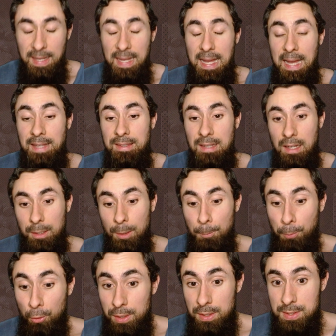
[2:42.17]
And the other
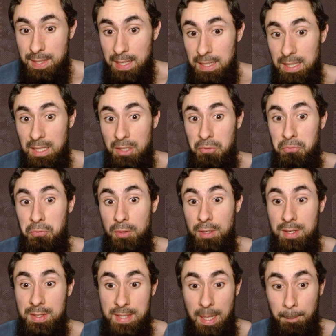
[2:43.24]
point is that if, for
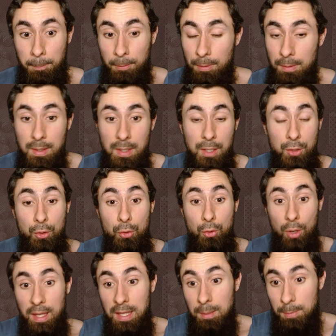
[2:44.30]
example, you're
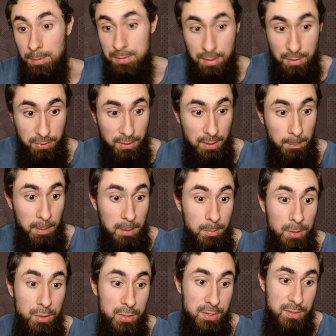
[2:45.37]
not able to clear, maybe
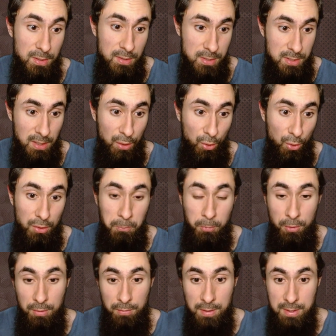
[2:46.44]
you're still stuck on the
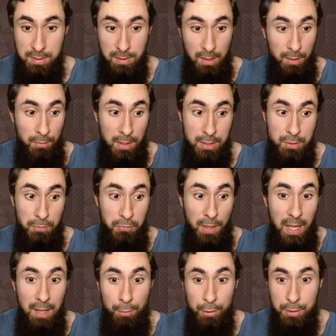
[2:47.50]
previous Adventure
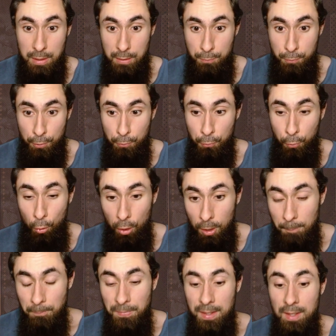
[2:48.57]
5 or Gen 4,
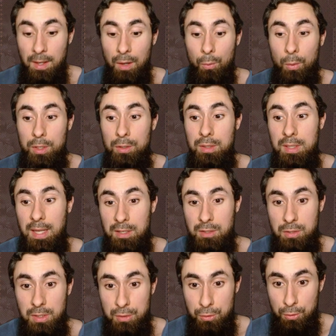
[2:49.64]
what you can
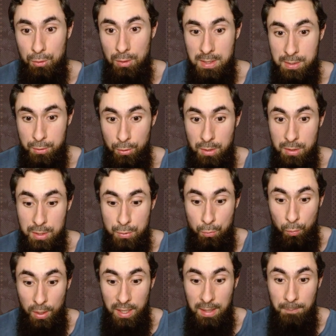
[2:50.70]
actually do is you can just
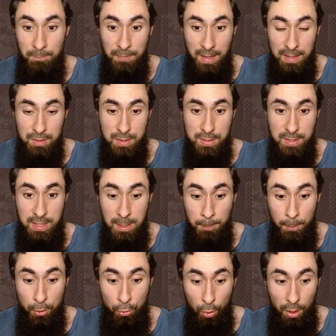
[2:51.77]
wait and just keep
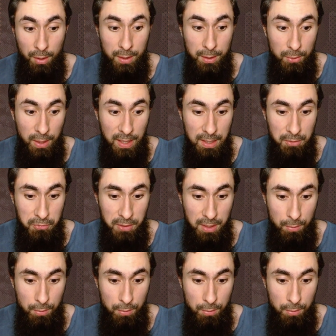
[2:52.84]
acquiring your AFK